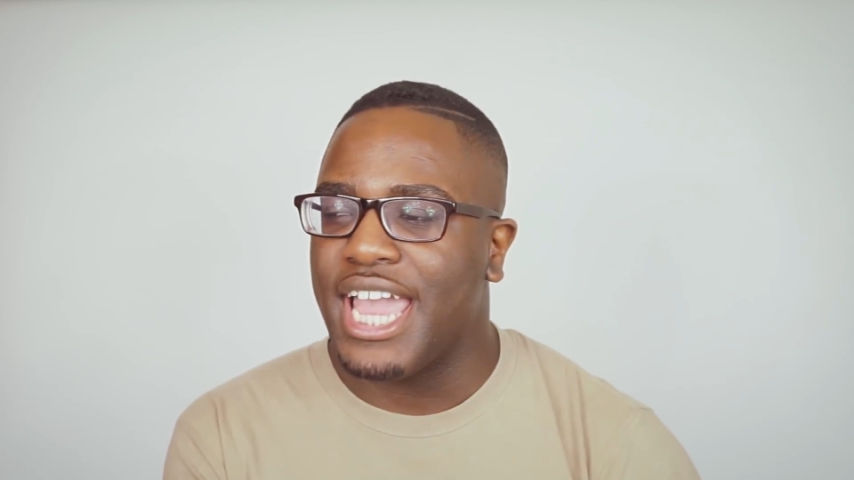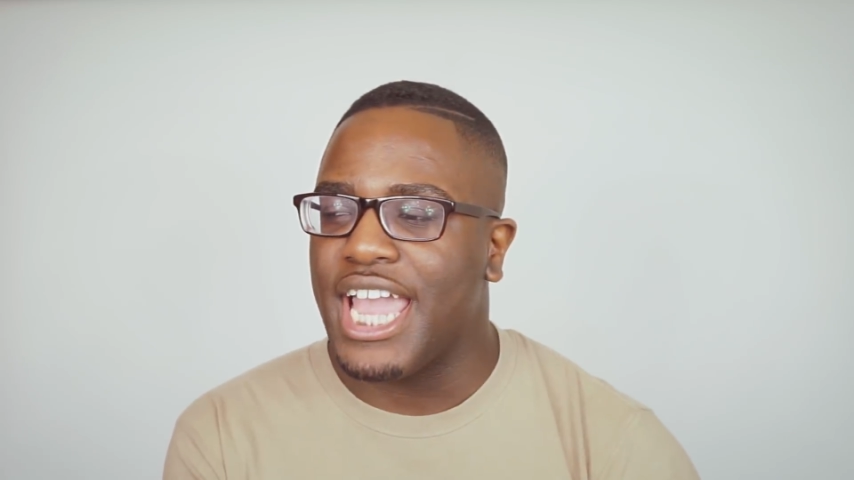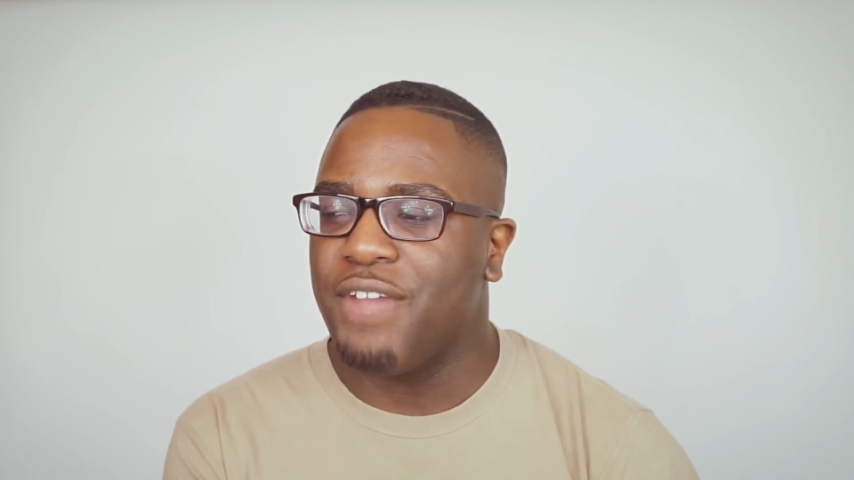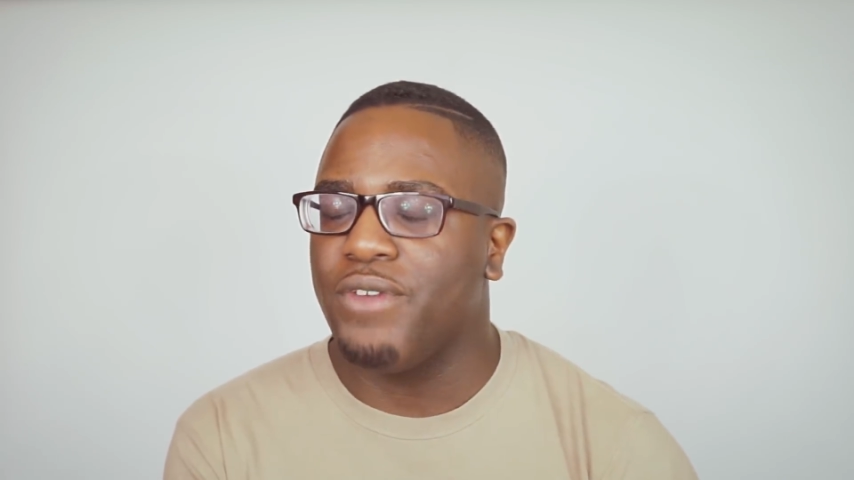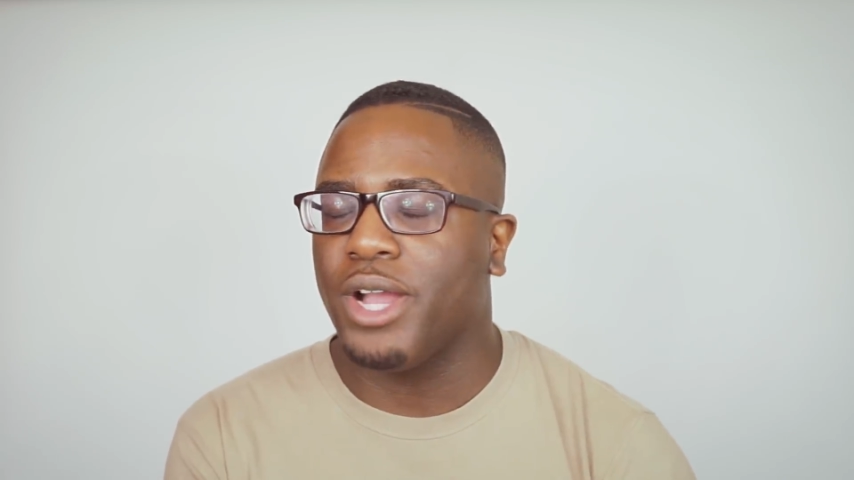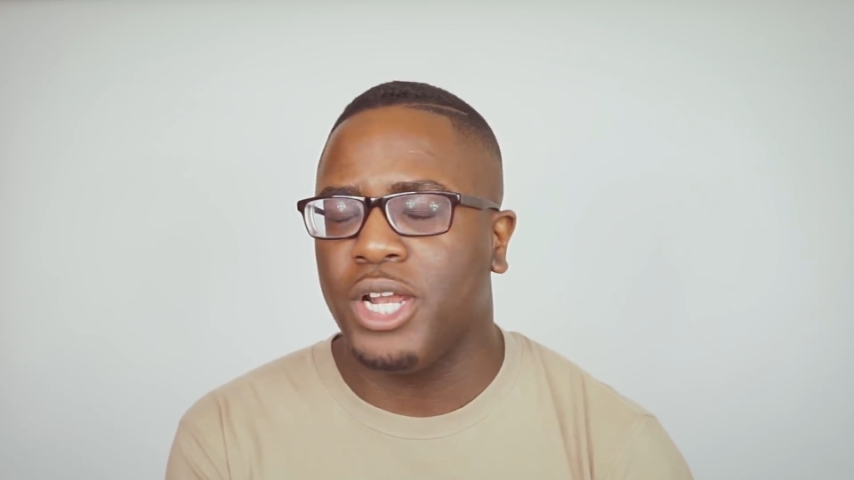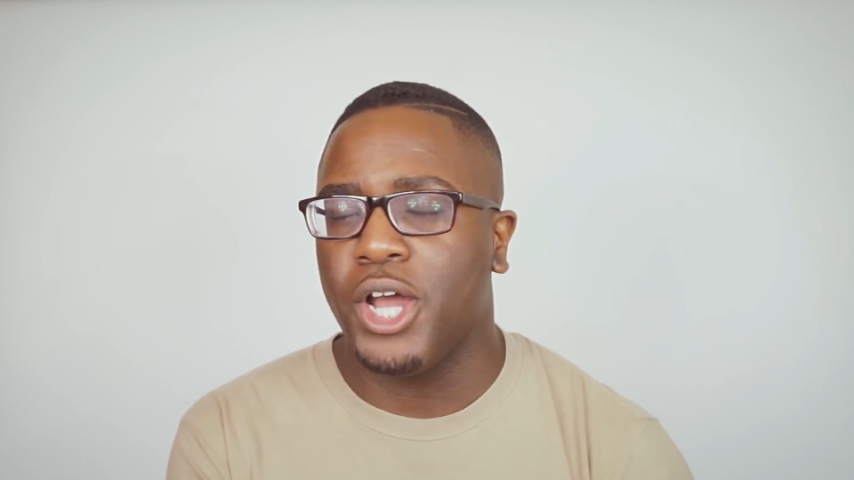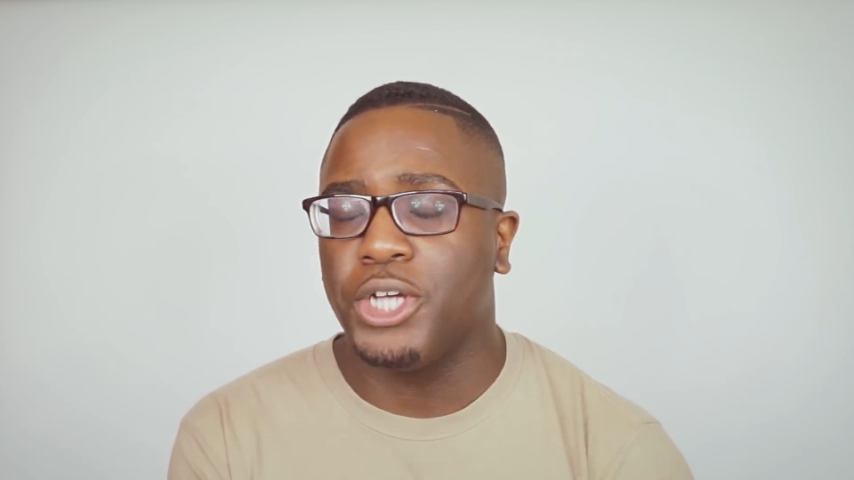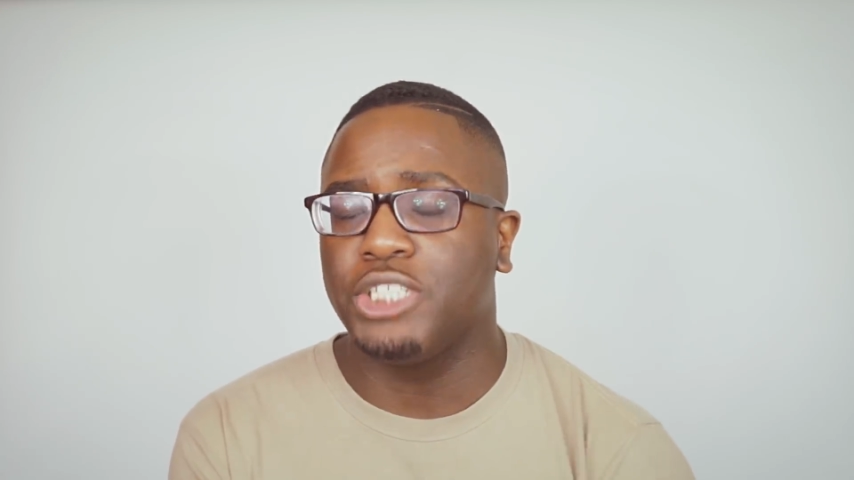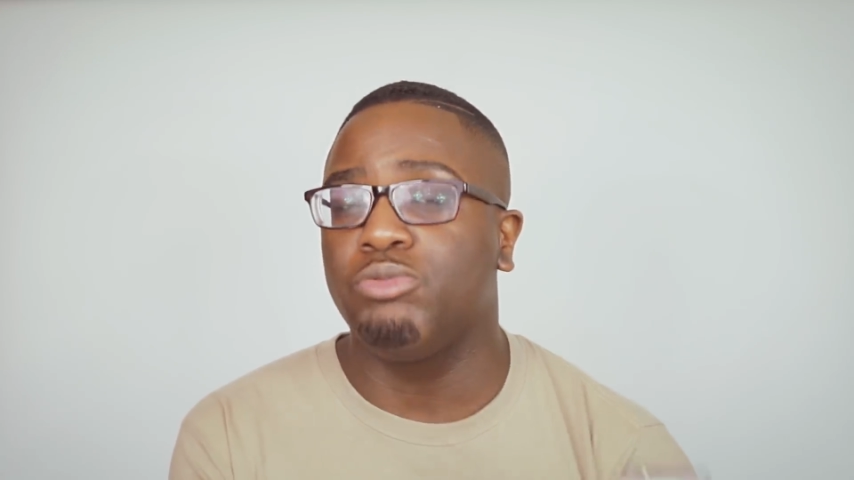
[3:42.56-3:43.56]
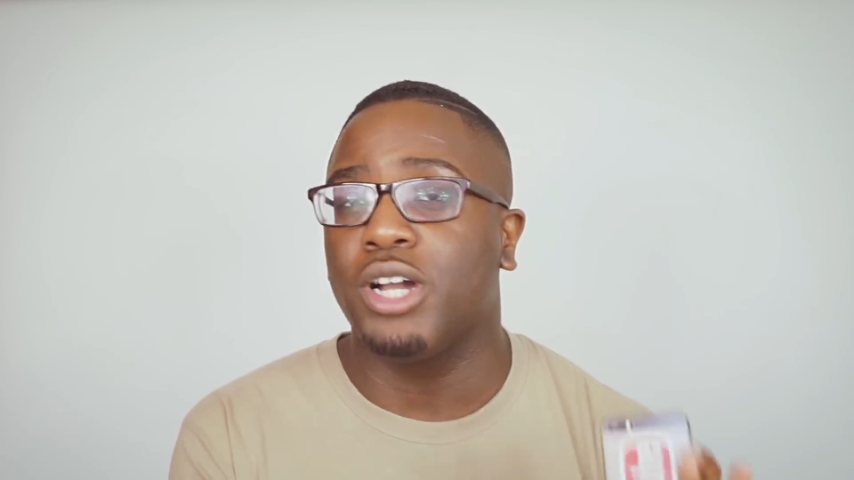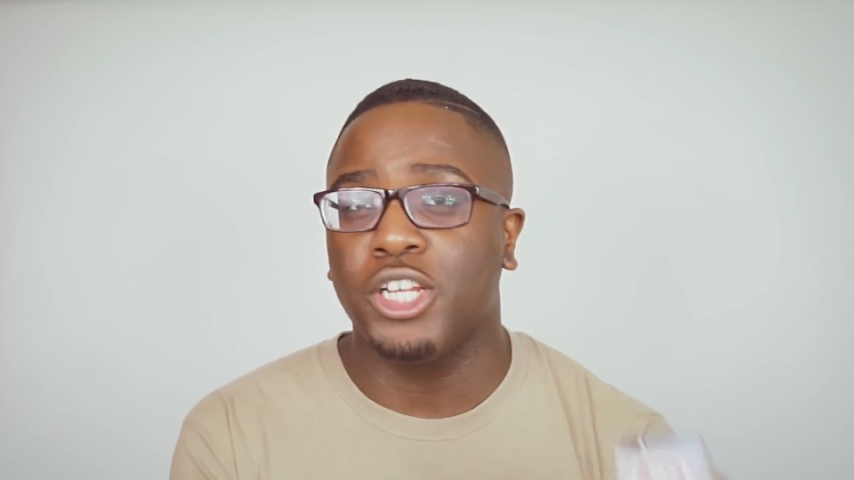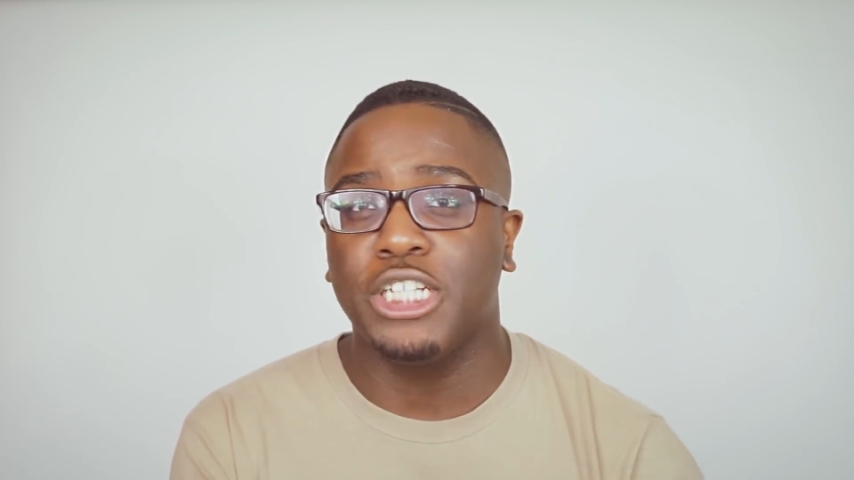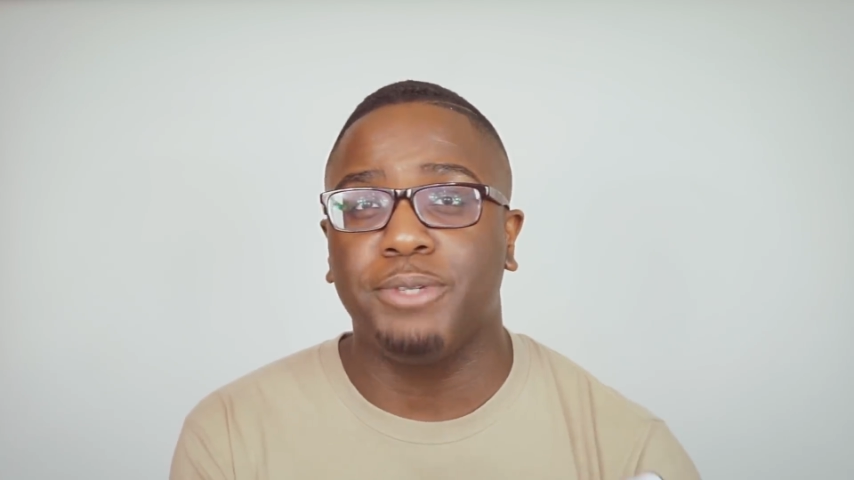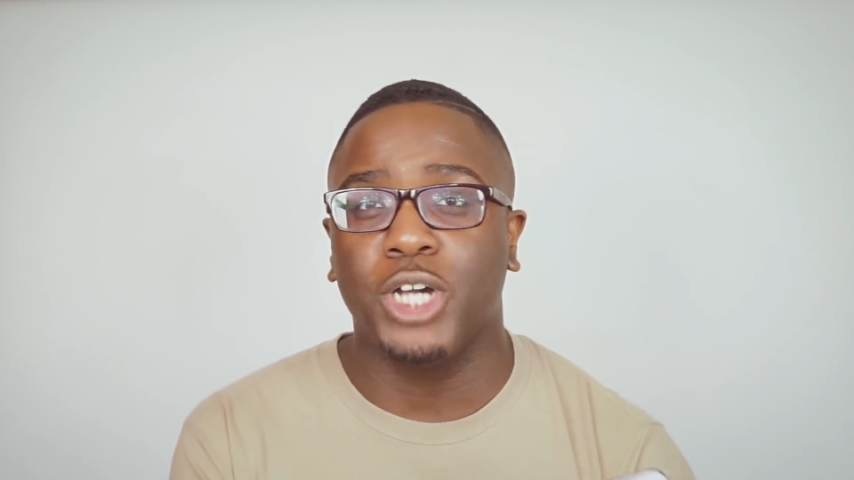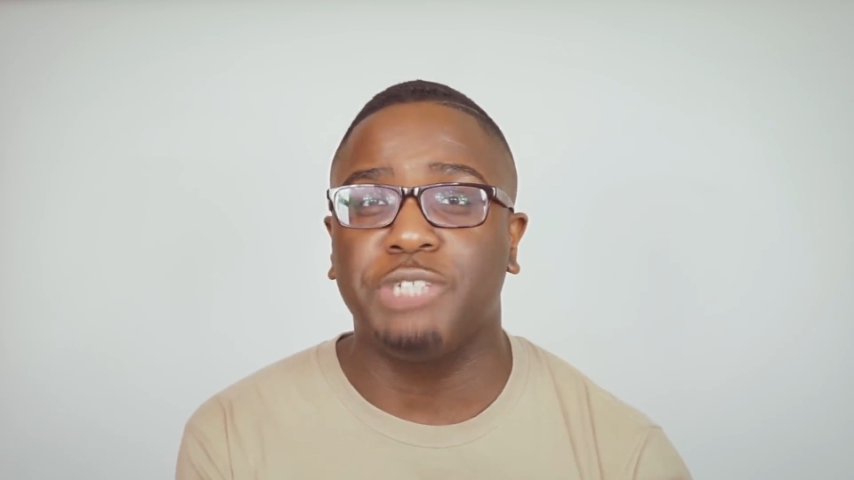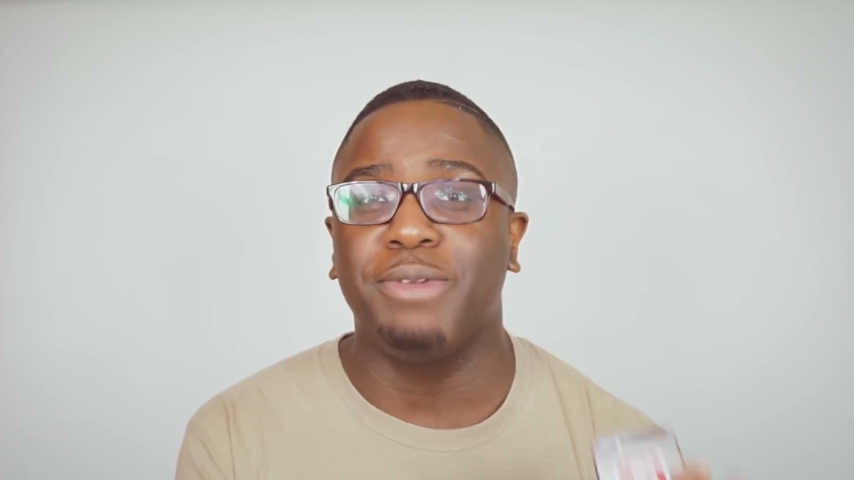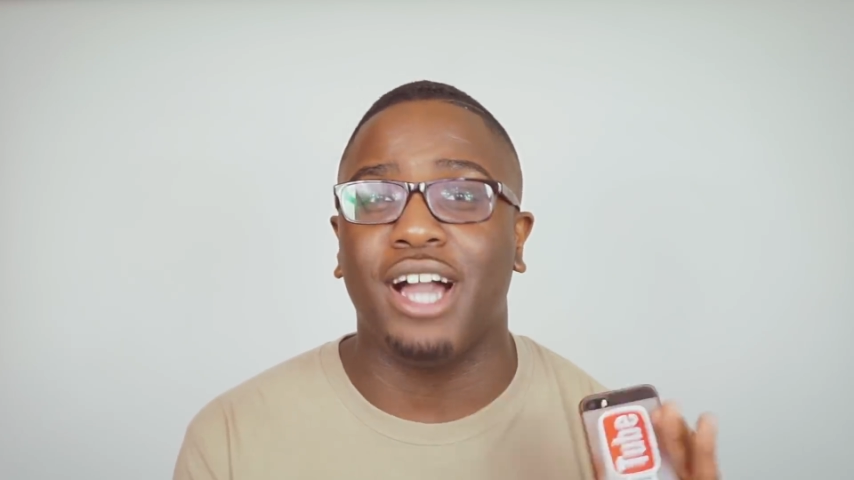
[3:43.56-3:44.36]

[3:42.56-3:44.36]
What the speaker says: if we're close because we